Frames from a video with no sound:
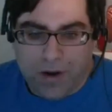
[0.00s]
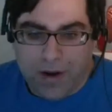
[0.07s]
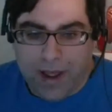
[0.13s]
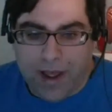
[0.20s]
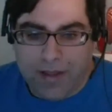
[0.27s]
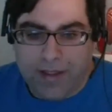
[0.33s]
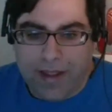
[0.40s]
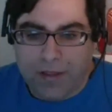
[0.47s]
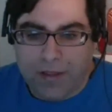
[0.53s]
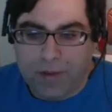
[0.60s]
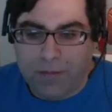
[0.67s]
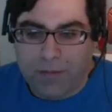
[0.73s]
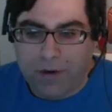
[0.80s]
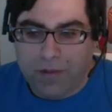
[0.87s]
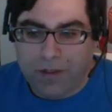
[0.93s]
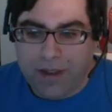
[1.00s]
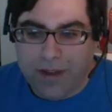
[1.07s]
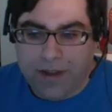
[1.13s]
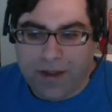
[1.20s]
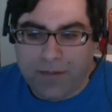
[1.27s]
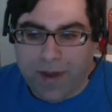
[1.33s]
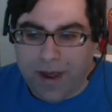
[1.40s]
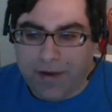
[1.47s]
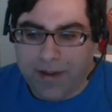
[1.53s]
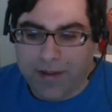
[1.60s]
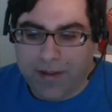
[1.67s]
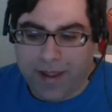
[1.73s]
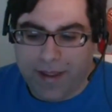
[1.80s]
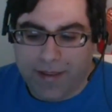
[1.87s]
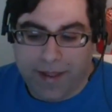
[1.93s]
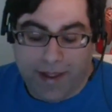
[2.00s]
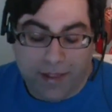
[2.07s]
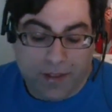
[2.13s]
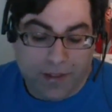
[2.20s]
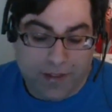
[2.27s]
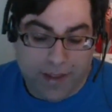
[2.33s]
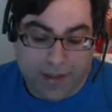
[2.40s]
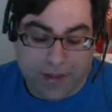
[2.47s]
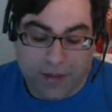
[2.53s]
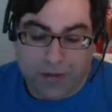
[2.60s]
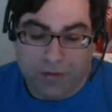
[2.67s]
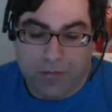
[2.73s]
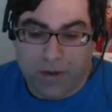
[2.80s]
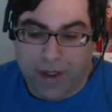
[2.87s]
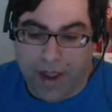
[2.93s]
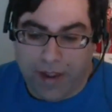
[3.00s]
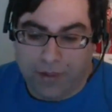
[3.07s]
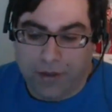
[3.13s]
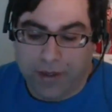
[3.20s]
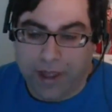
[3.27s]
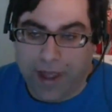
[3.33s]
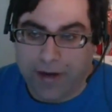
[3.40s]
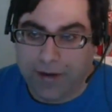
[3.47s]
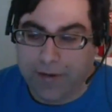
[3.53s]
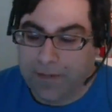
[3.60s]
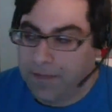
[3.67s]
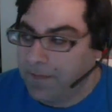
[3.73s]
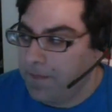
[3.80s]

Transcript: what context people are thinking about it. That's the way I look at it.